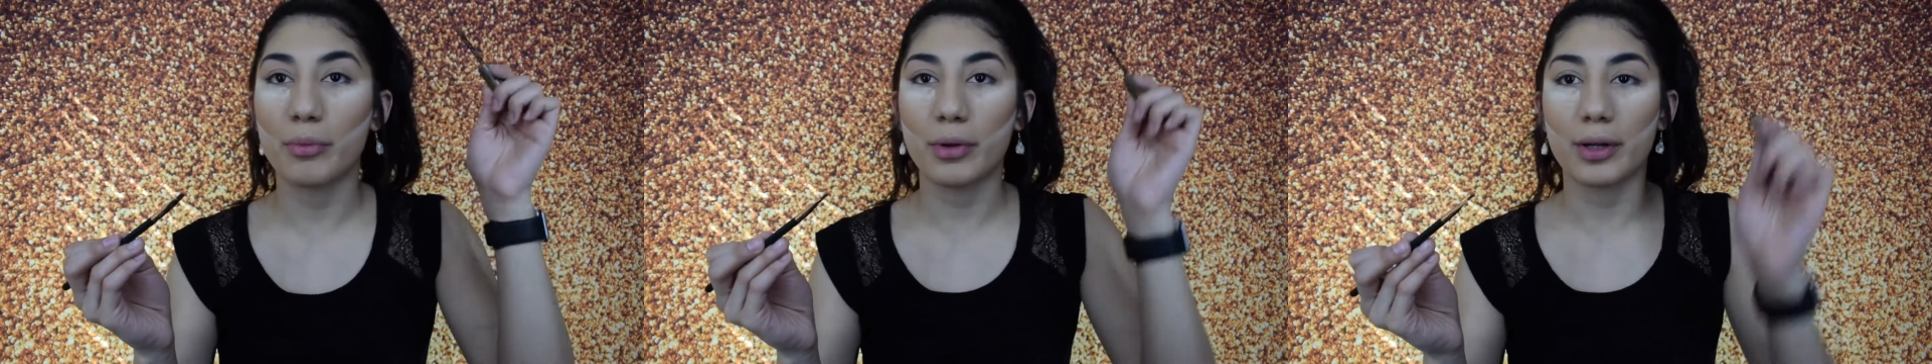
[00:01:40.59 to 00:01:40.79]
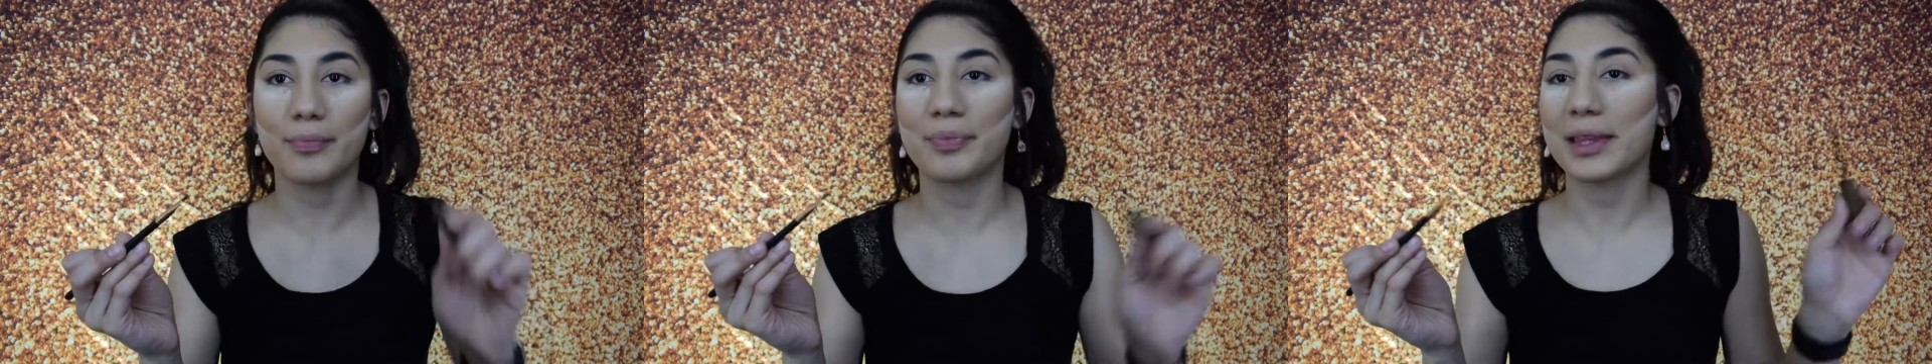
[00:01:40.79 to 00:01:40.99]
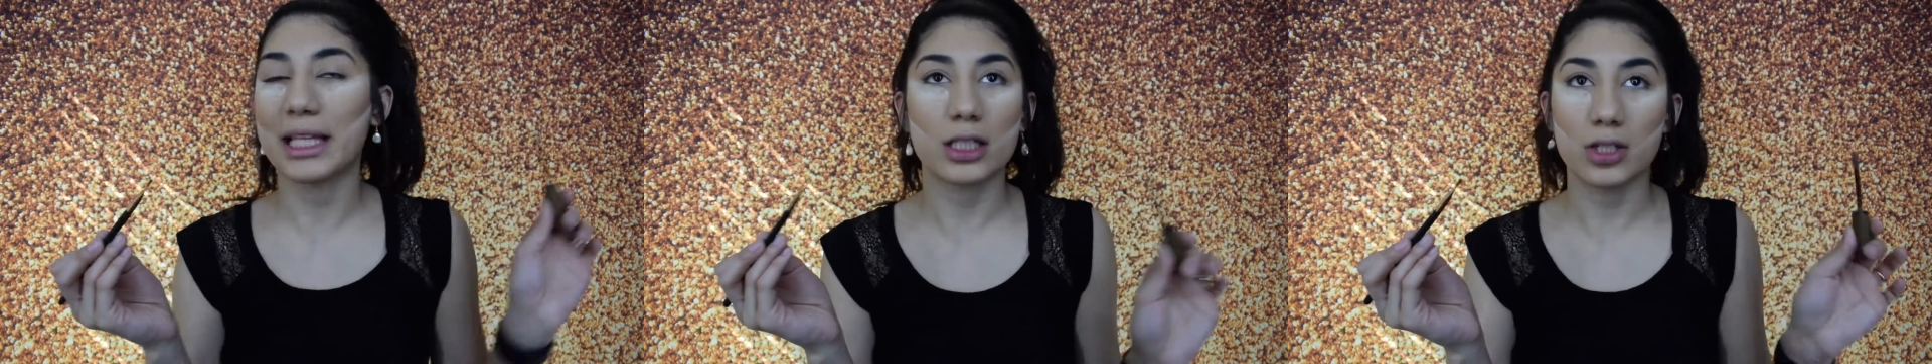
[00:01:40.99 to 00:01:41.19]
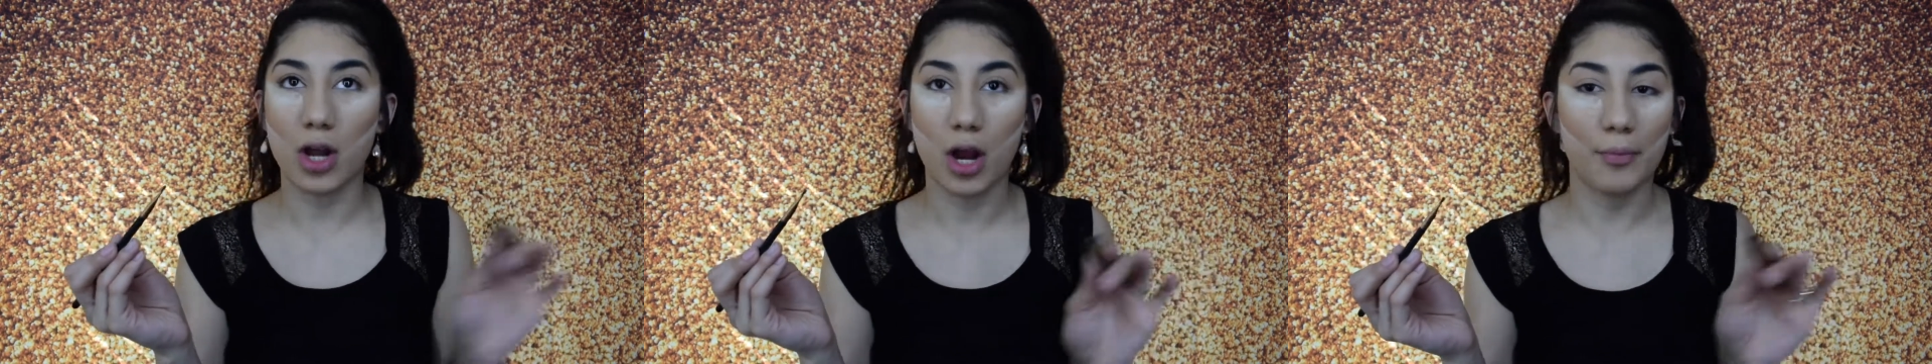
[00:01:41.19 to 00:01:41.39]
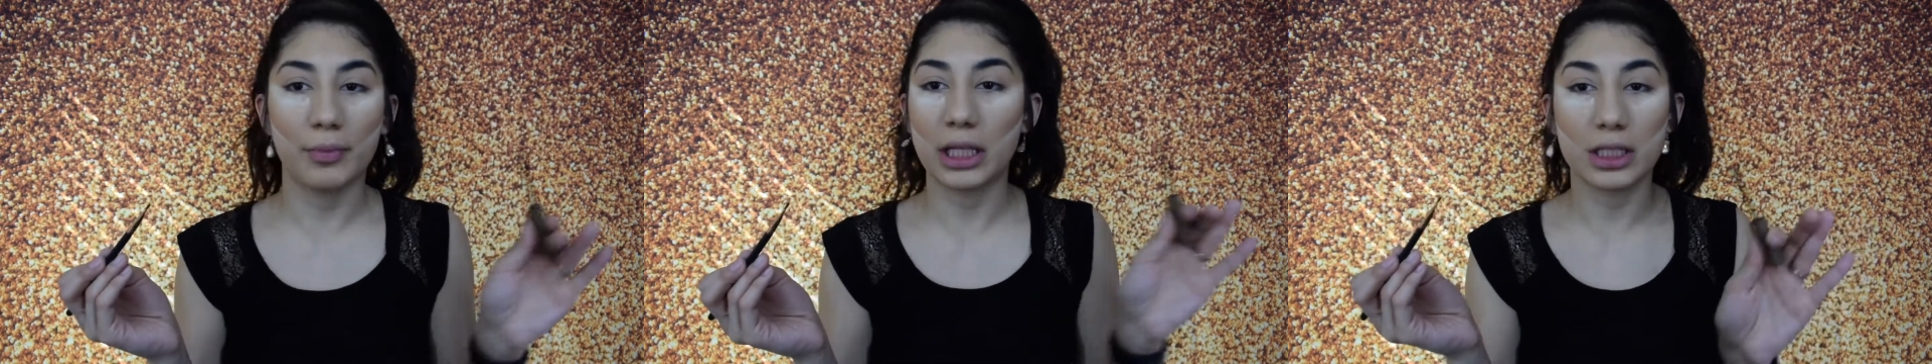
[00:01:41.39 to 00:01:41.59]
but let's
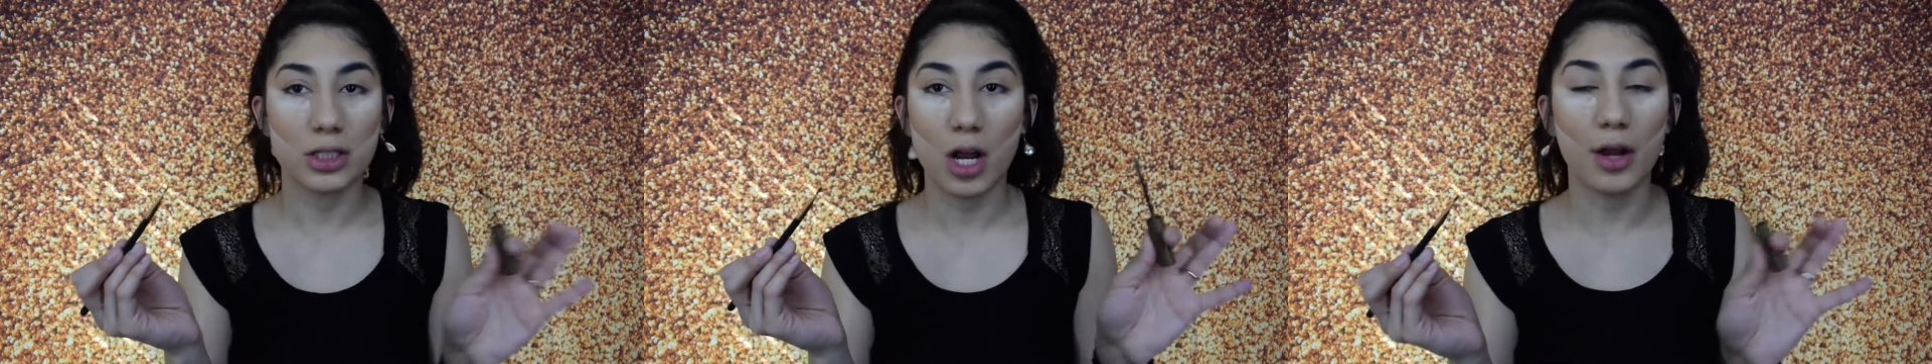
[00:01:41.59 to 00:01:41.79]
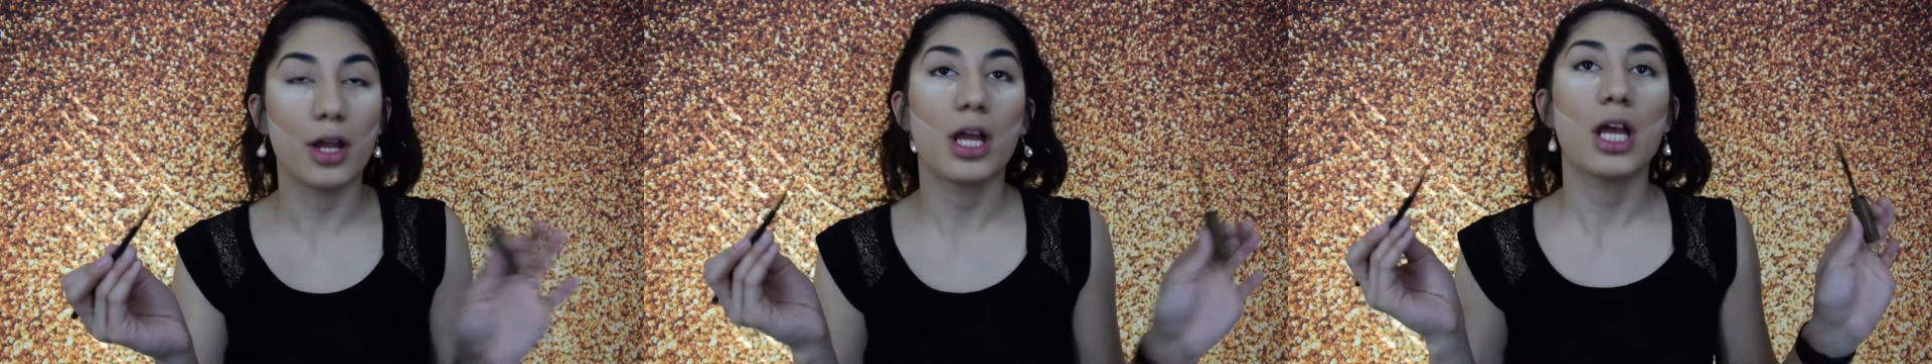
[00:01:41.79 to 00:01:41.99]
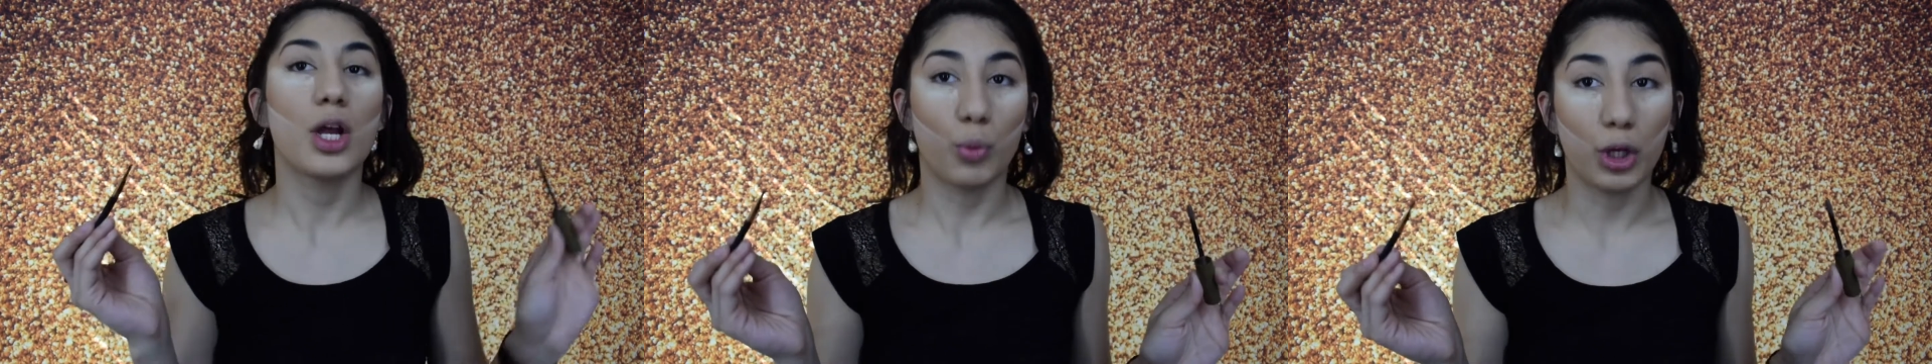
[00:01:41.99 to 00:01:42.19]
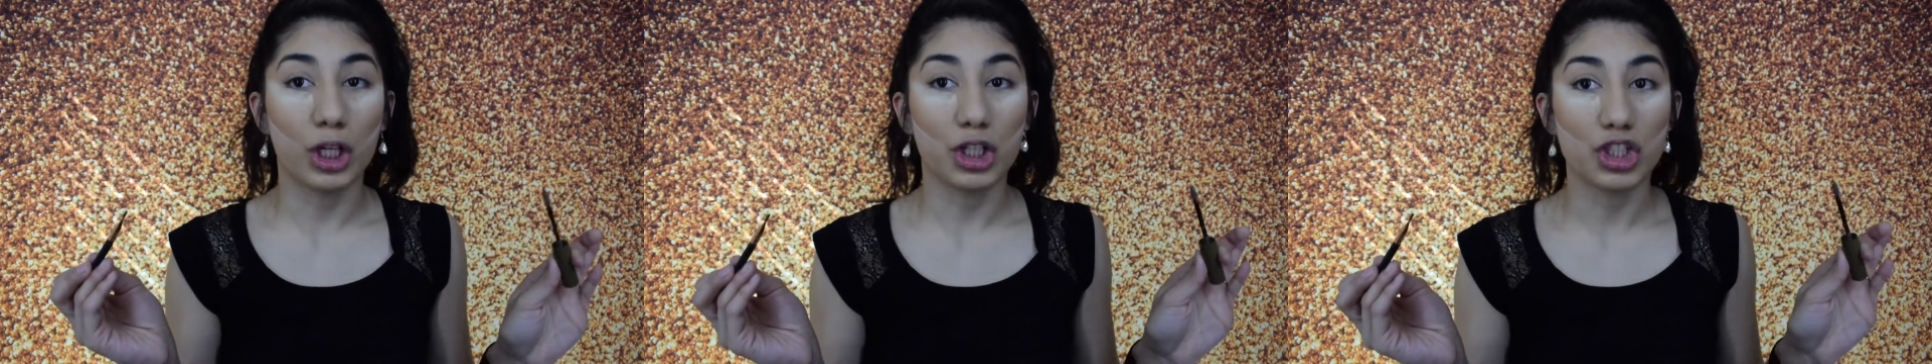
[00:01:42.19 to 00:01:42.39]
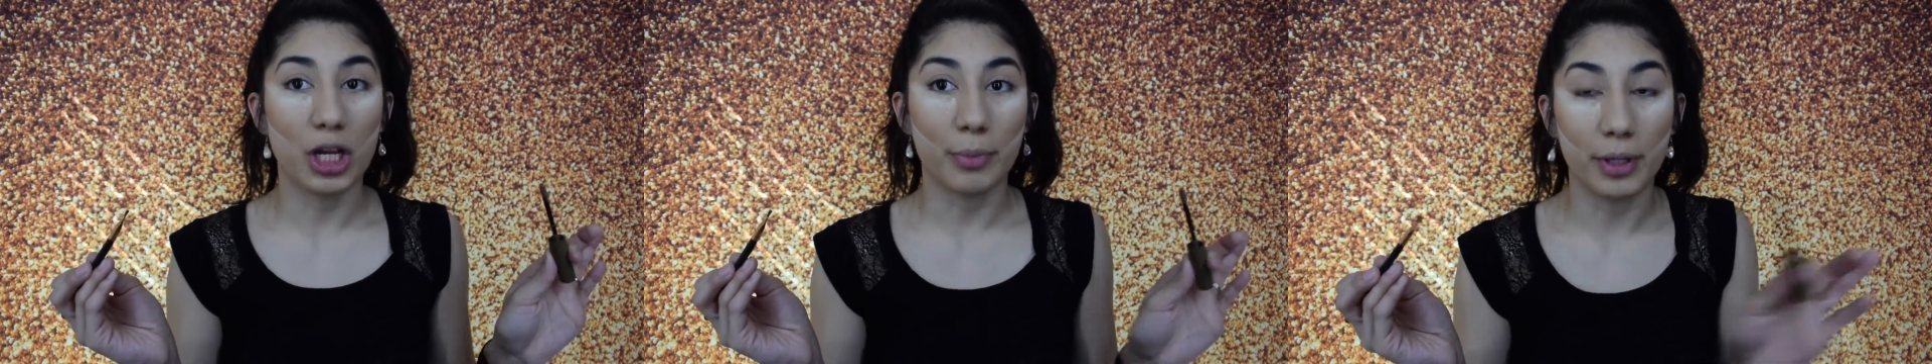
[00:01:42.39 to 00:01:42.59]
not. We're
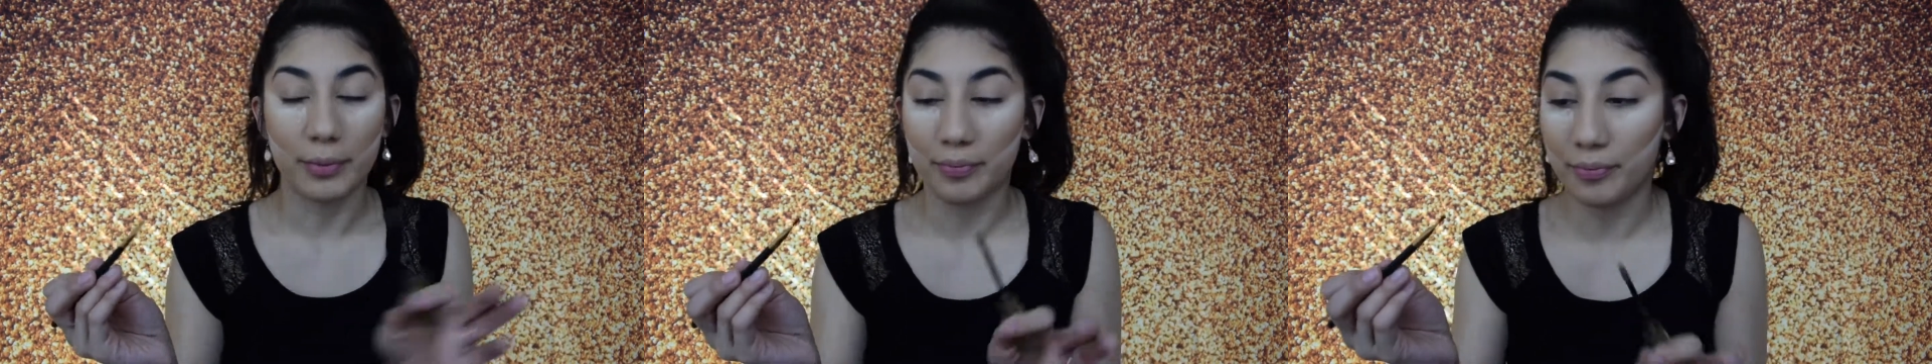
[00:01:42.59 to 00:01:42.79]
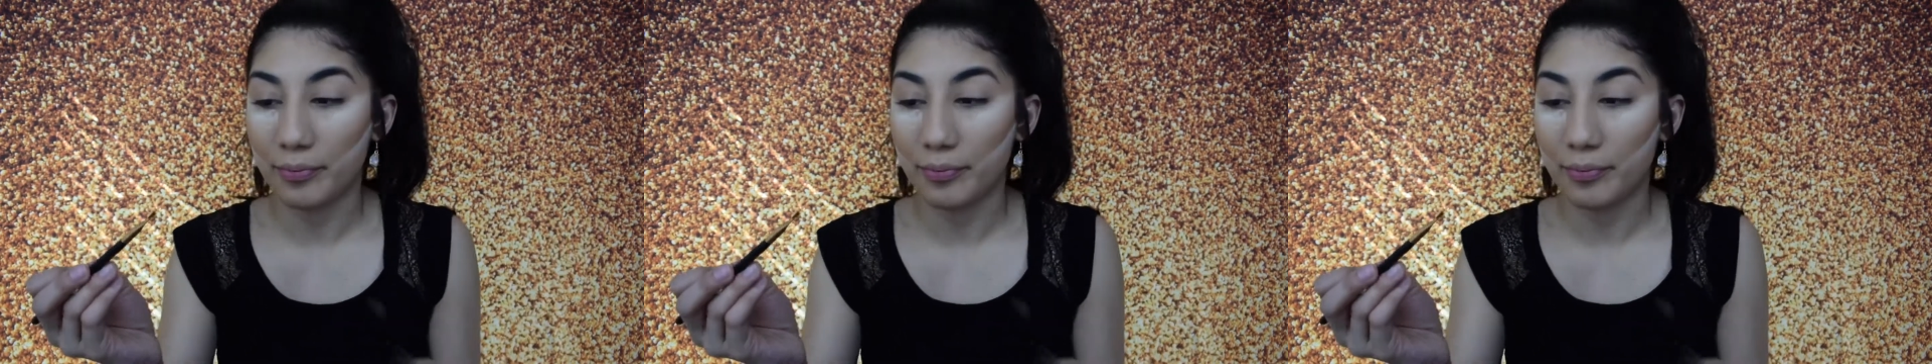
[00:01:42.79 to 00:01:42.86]
gonna shape it.